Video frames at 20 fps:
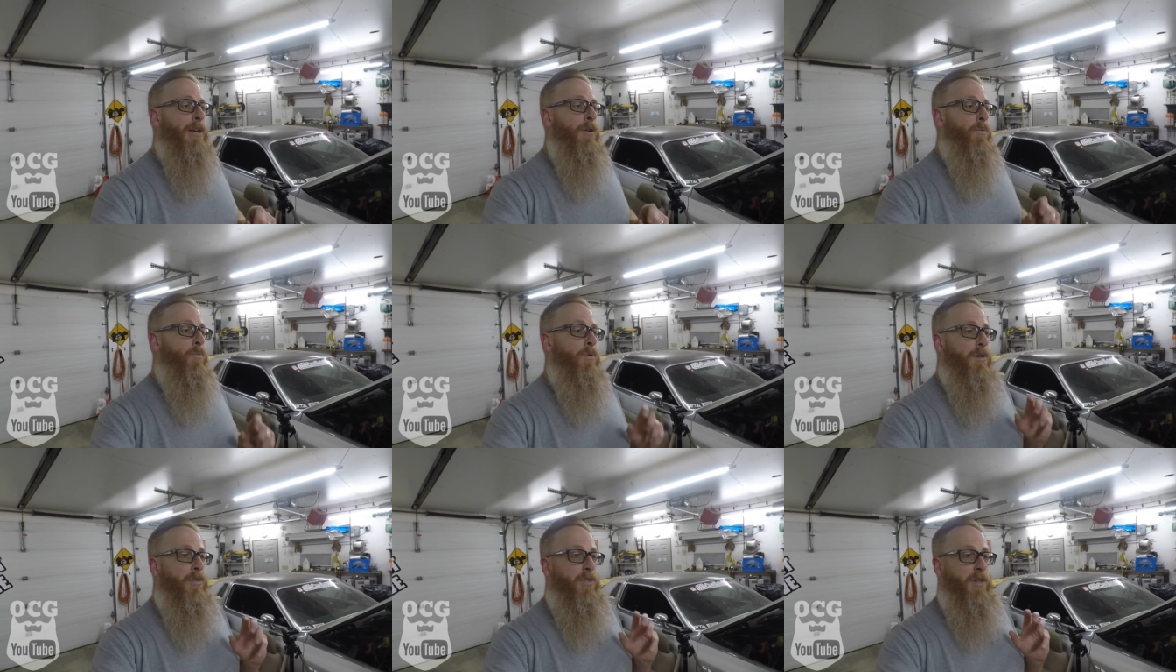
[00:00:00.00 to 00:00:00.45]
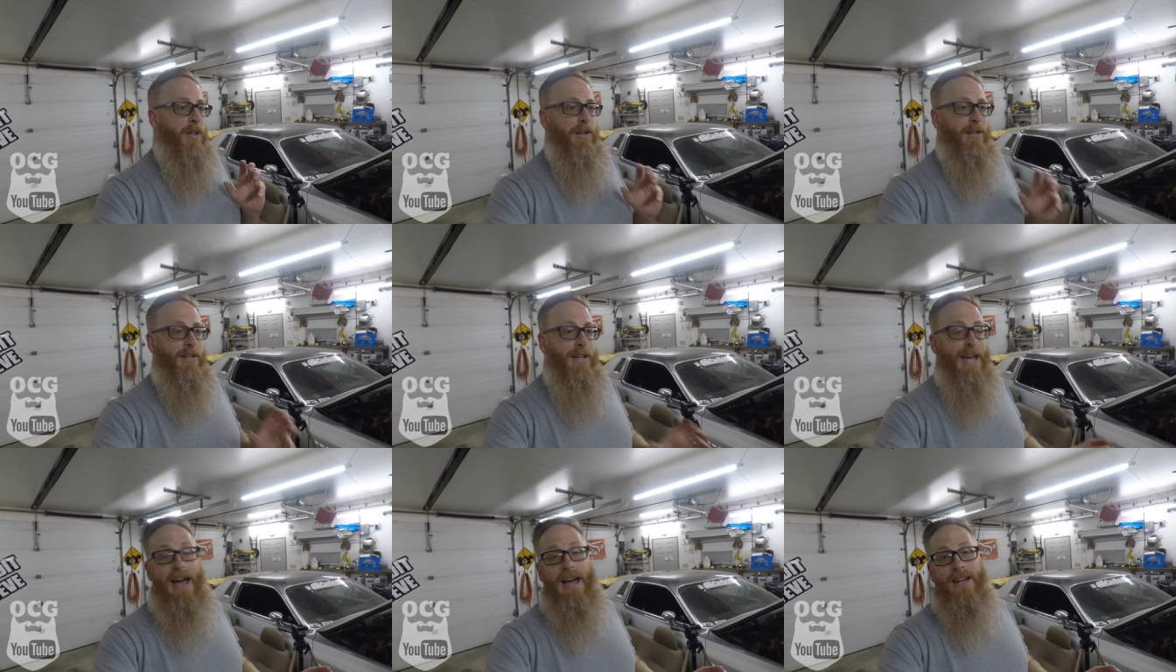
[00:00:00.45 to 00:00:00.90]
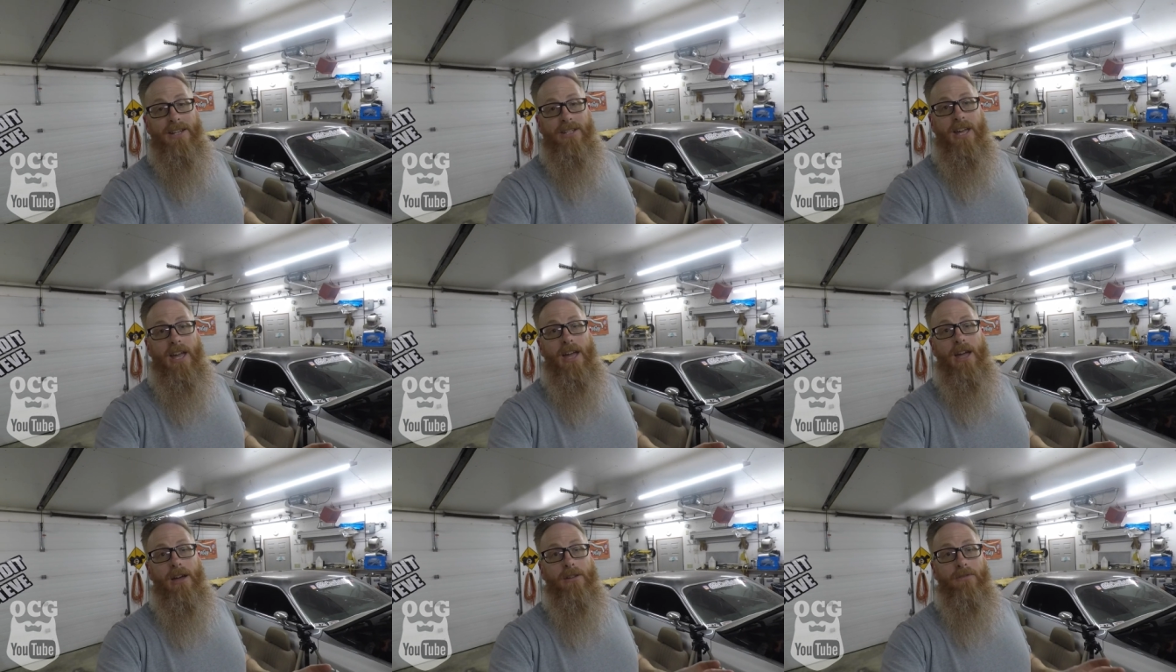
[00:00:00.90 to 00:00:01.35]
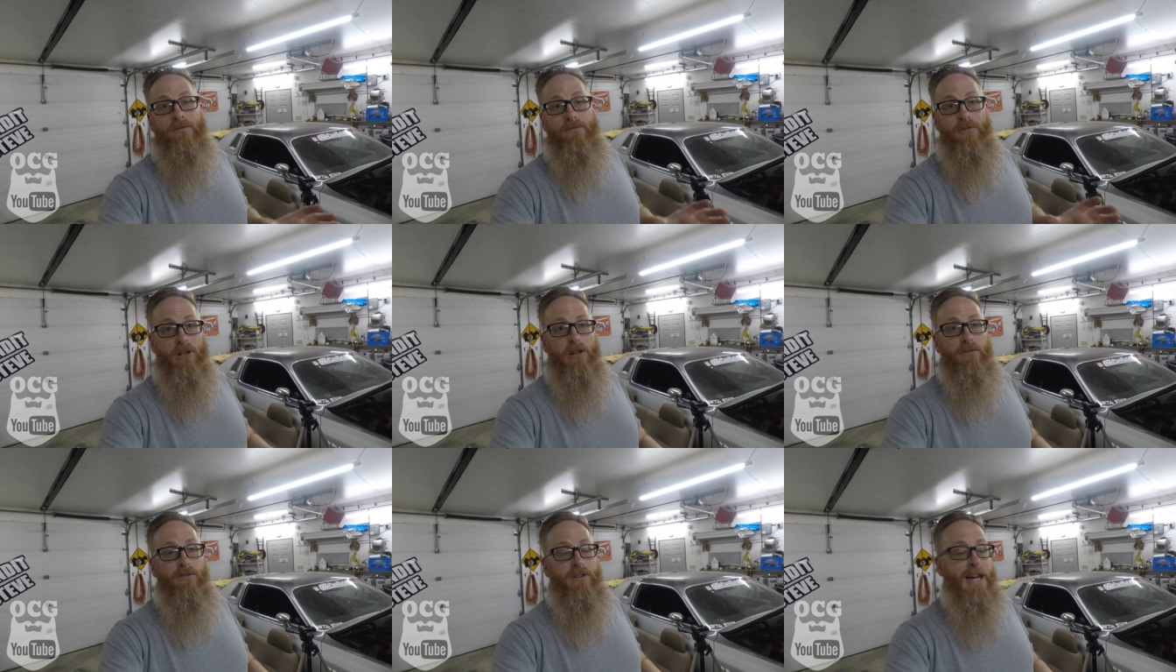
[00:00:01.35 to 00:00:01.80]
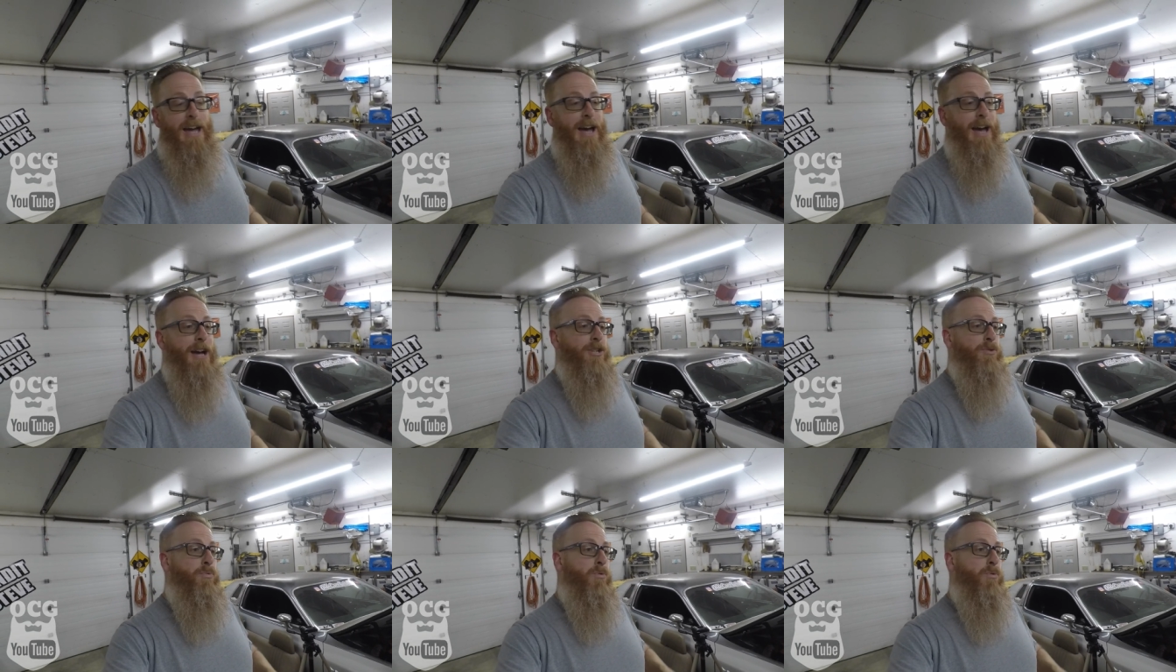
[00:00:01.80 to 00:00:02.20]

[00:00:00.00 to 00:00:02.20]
with a gas can full of gas.